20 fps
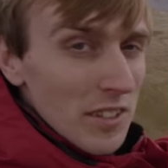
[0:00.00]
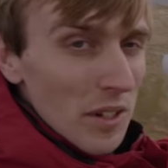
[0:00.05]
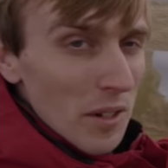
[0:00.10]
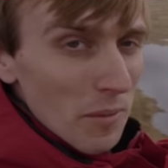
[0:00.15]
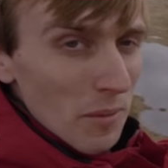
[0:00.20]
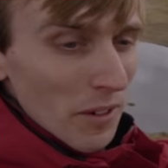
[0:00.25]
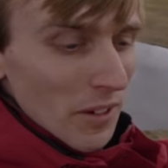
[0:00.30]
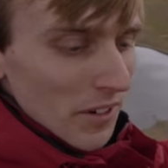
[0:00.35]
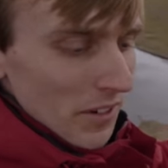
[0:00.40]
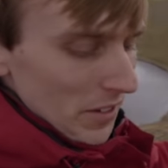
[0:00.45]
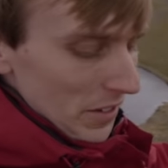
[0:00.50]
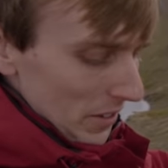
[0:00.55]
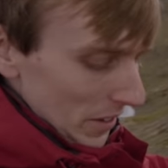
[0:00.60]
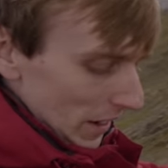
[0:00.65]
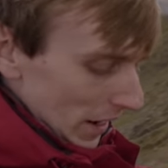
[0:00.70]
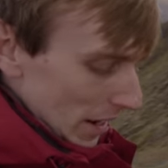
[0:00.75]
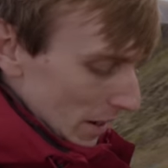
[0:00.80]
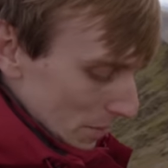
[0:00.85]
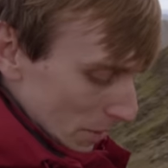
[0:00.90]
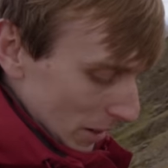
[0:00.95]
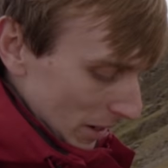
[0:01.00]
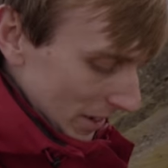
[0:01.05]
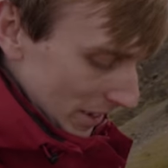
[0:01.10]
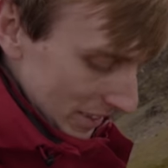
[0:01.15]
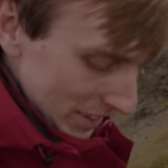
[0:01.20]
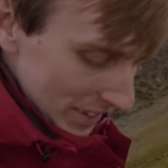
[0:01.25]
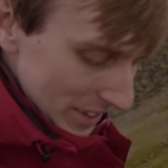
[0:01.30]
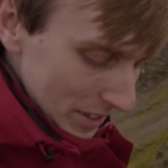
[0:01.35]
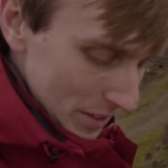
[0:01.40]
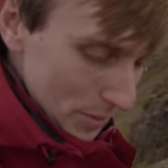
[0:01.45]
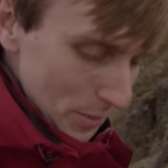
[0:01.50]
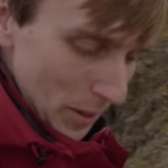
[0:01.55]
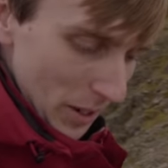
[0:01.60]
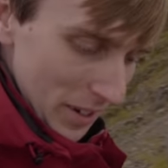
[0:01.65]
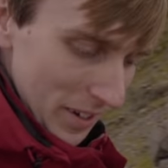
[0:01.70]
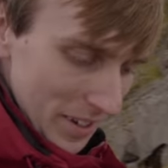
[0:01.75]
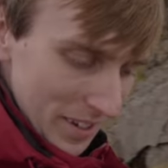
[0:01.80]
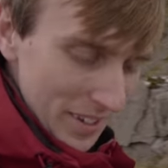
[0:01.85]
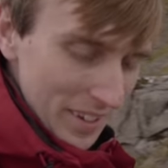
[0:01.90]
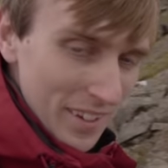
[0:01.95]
So I'm going to do the lap. This is what